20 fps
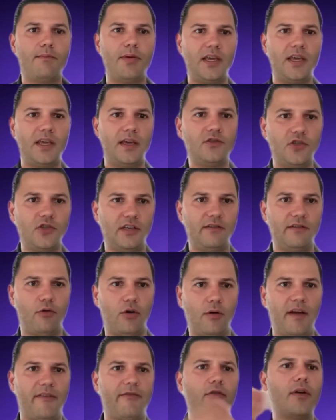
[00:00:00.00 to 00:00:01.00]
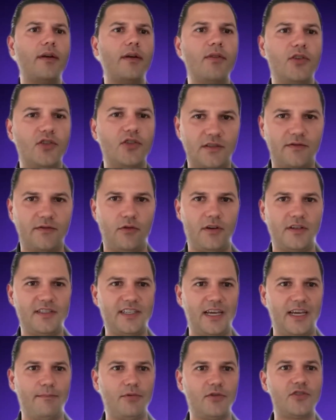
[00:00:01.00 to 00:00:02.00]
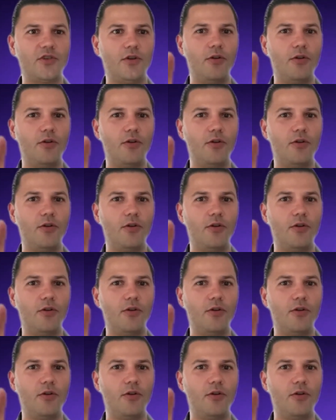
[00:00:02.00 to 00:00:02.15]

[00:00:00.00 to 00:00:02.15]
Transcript: PNG format for images, for example.